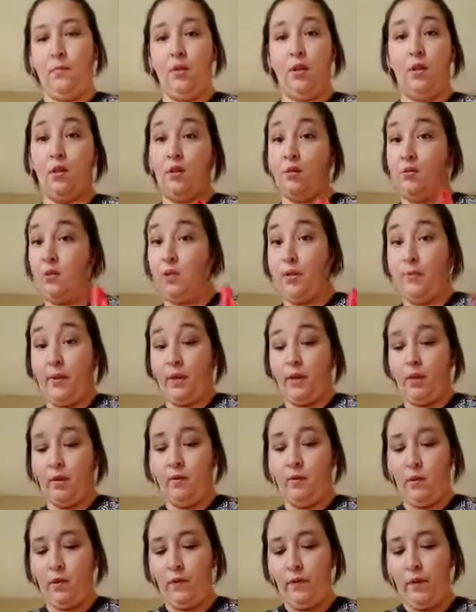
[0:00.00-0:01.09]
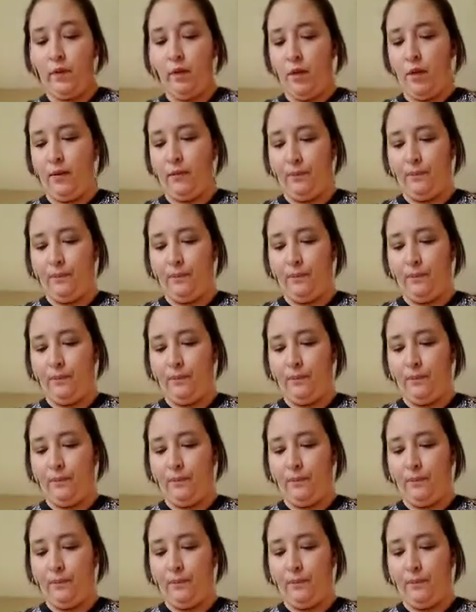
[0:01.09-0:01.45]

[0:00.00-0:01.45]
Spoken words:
Learn something new every day.